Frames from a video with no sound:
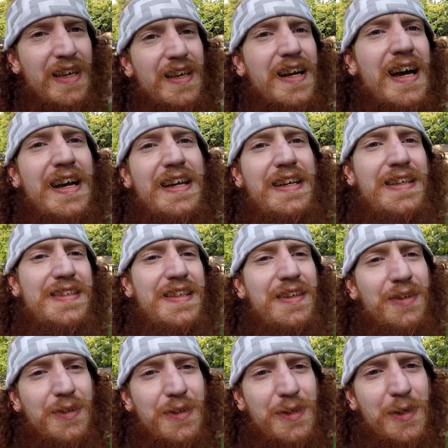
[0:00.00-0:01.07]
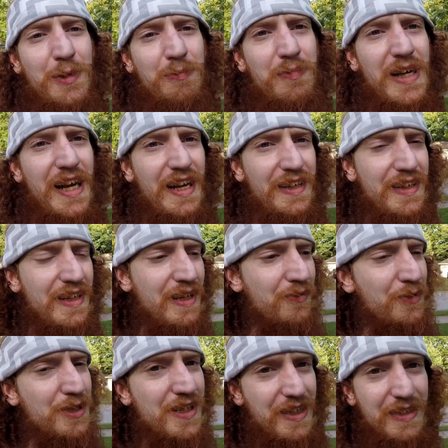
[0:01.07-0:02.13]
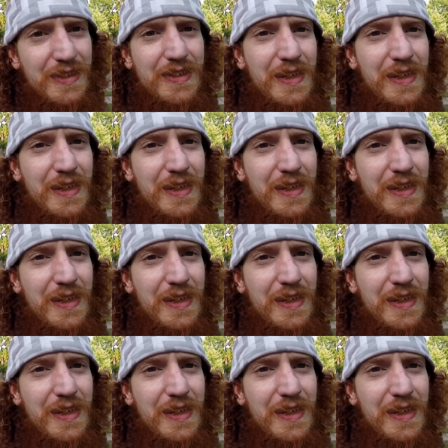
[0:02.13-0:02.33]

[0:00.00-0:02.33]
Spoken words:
they're kind of easy to learn, and they never take the